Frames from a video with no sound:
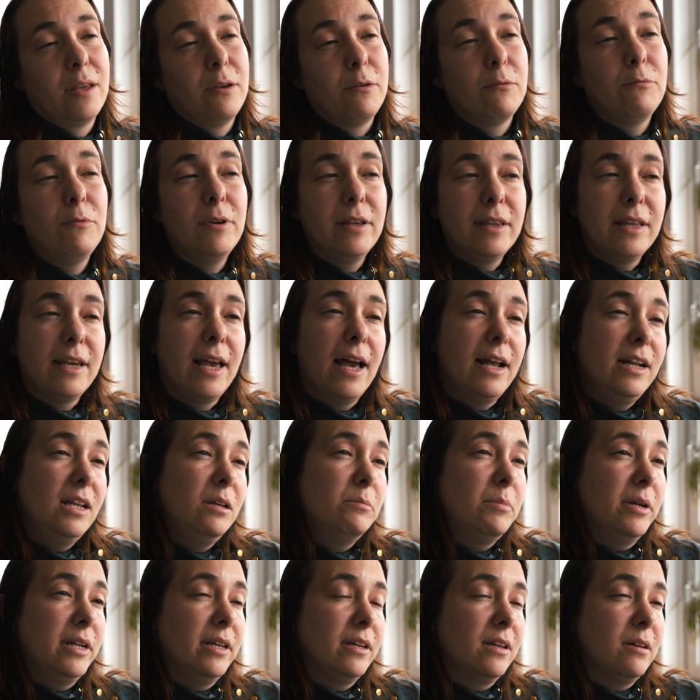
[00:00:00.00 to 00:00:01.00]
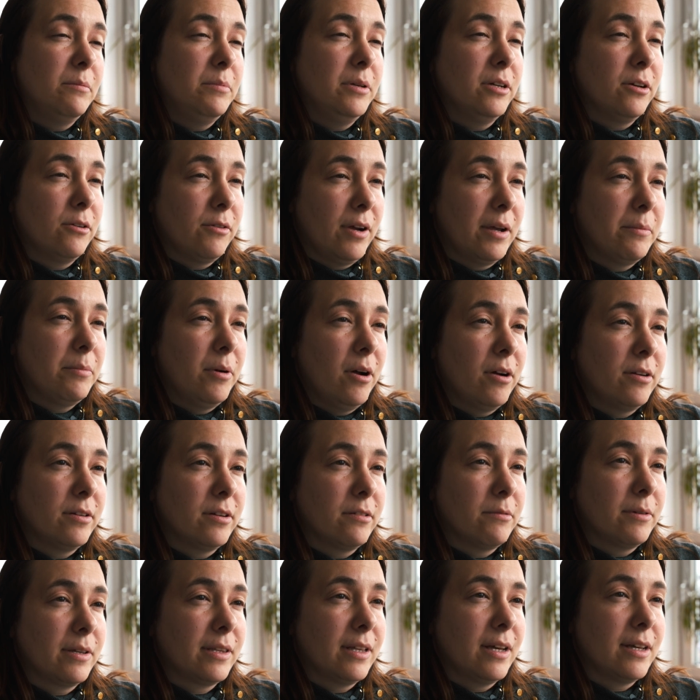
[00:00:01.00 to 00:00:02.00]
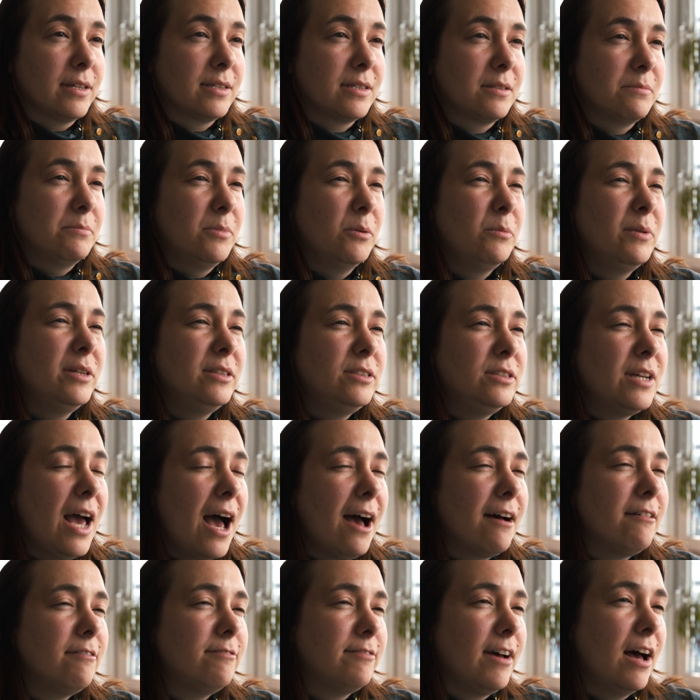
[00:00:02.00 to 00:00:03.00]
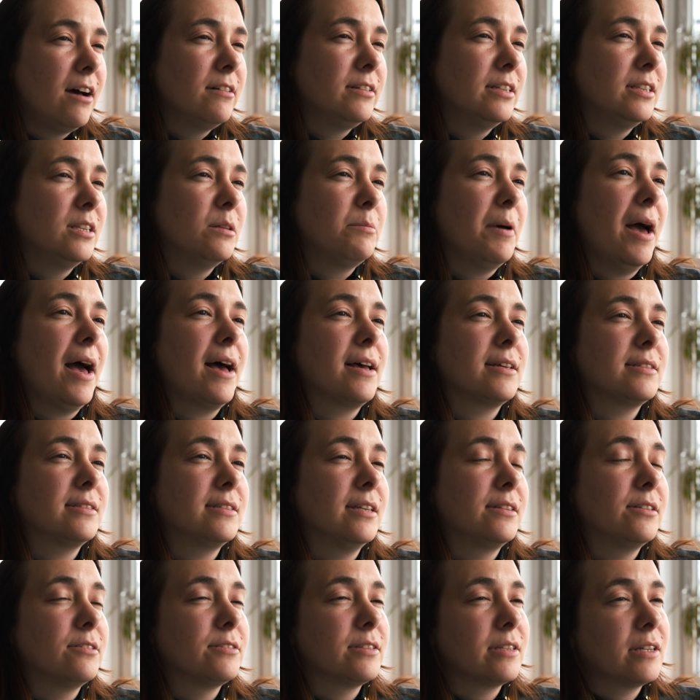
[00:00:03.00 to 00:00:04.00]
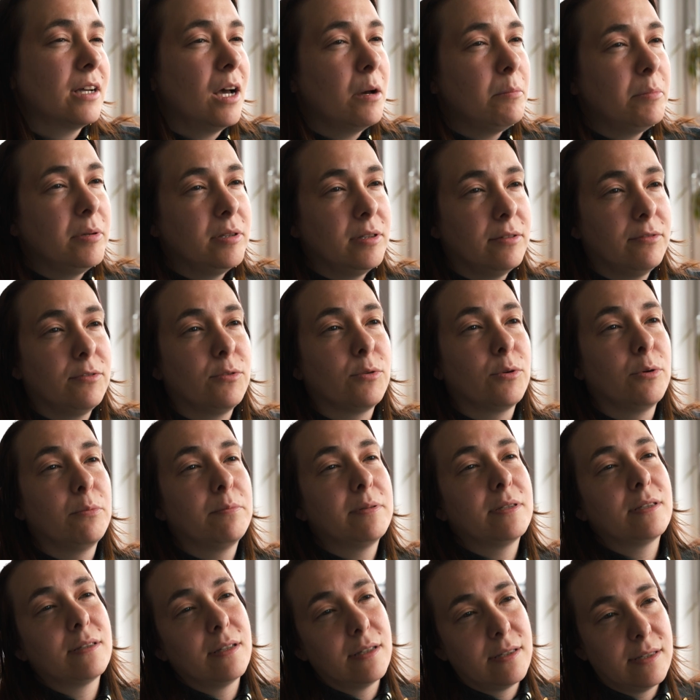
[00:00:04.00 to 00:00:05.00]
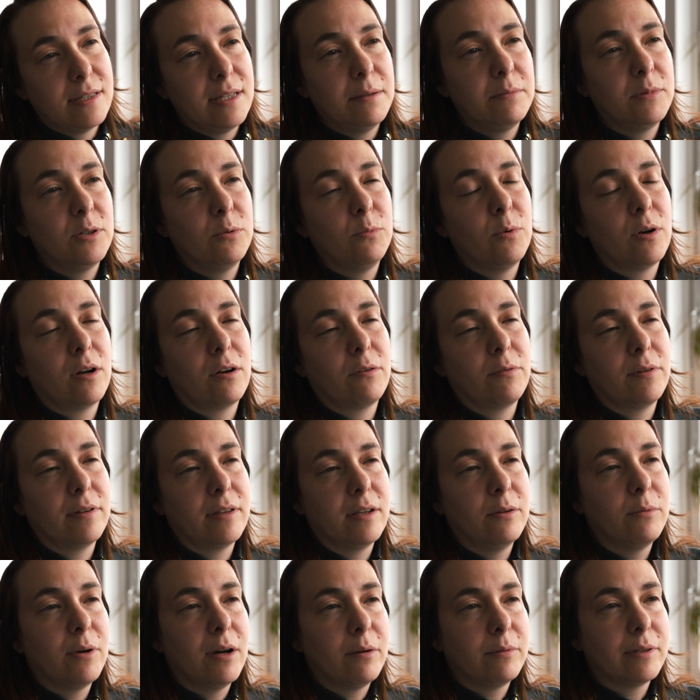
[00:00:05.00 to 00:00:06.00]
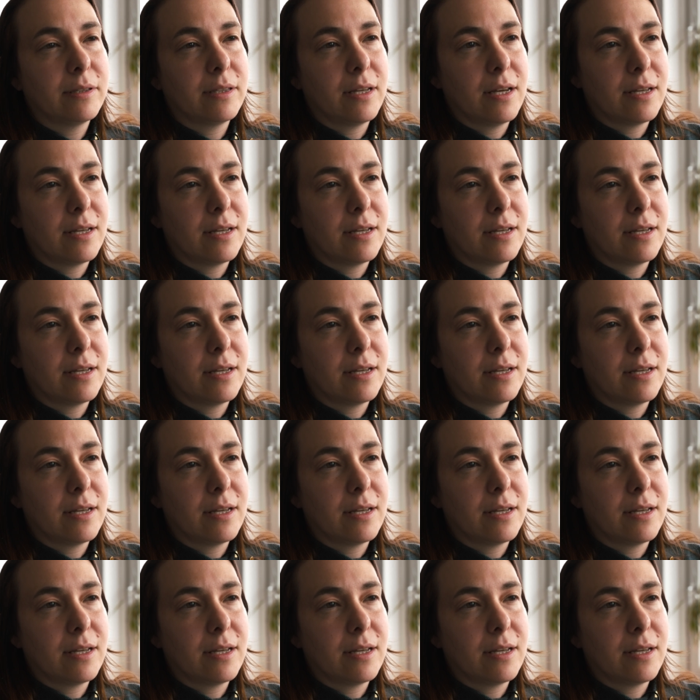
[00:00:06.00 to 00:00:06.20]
Really, anybody could be a great partner with us, but we have found in the past that there's a couple of groups that seem to work really well with